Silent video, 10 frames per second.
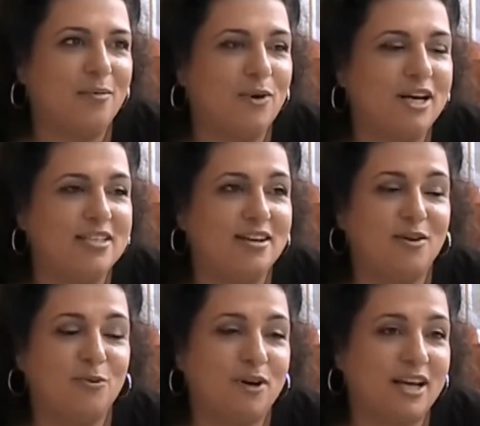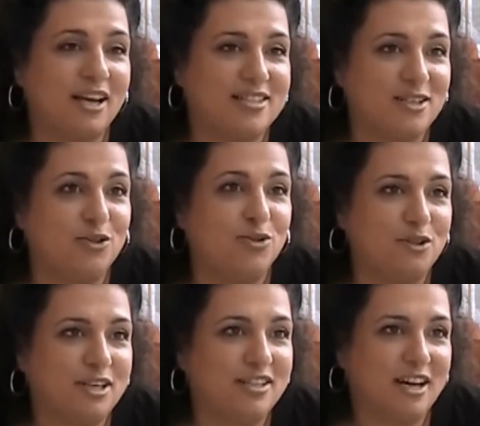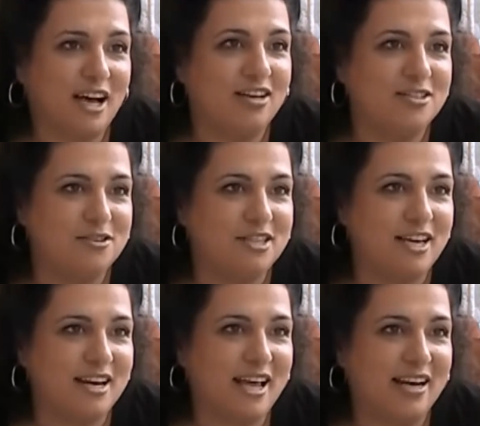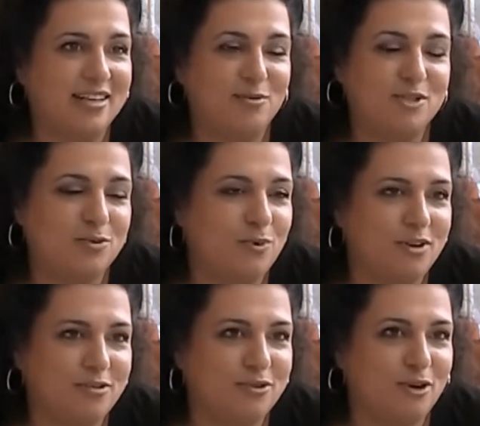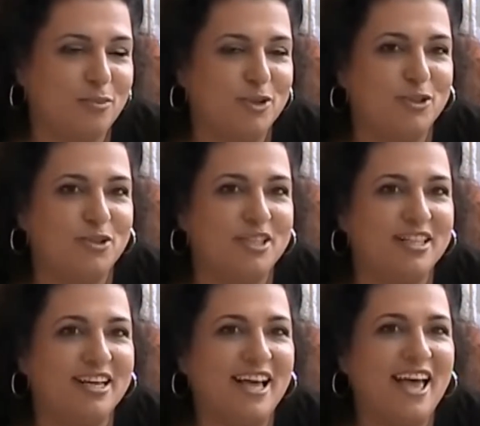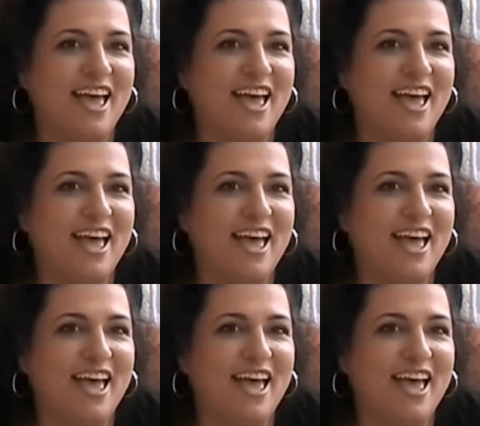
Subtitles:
when I started working as a tutor at the College of Staten Island. It was a wonderful opportunity.